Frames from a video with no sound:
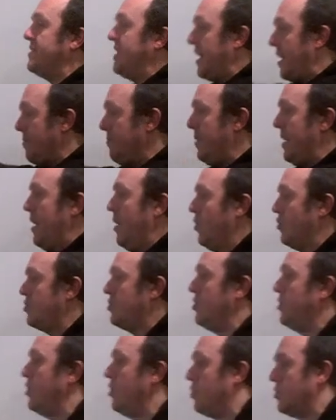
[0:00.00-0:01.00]
I can play lots
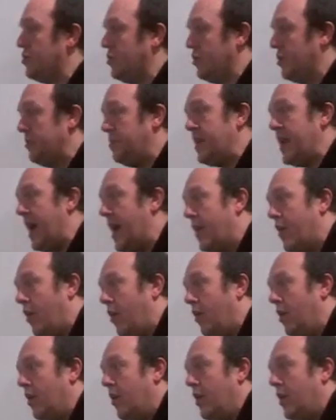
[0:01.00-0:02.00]
of notes on the
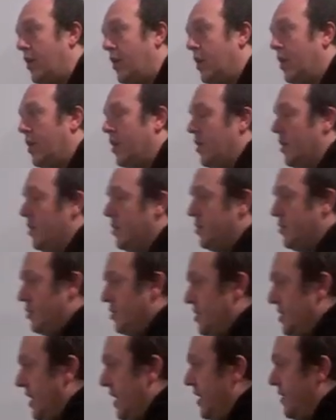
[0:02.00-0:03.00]
piano. You
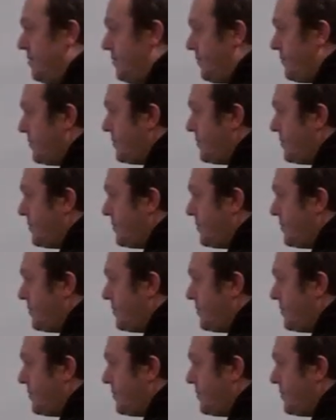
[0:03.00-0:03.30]
see?